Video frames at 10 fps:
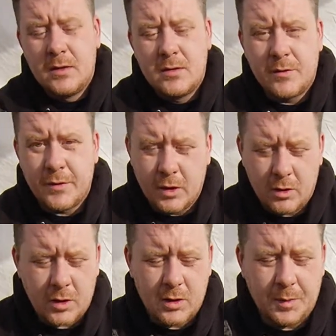So if you
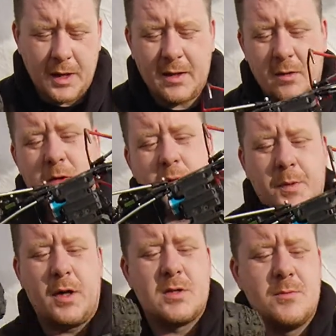look on the back, on the
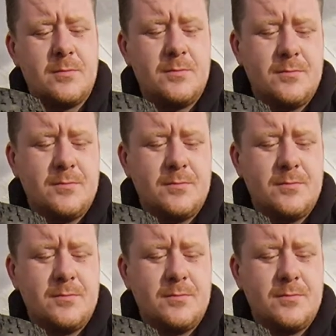bottom,